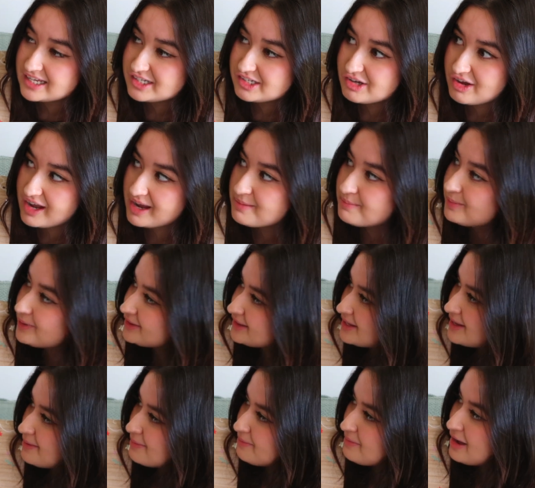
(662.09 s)
so I can put
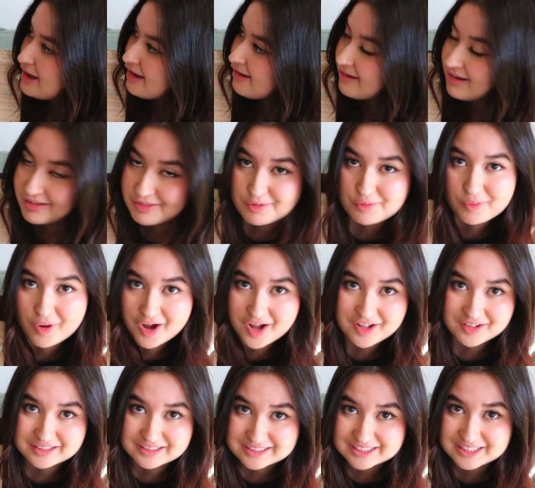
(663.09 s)
them on the
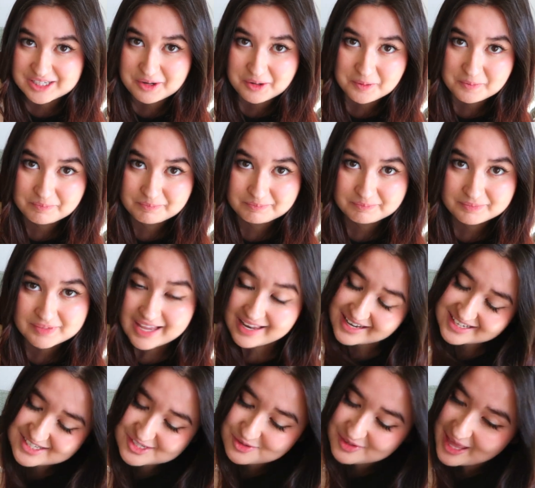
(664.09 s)
wall. So
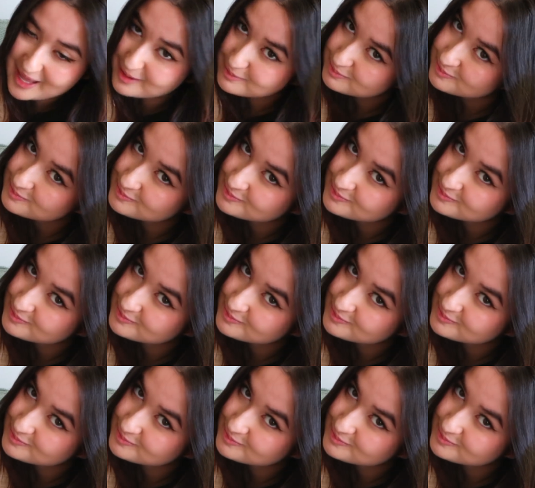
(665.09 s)
let's do that.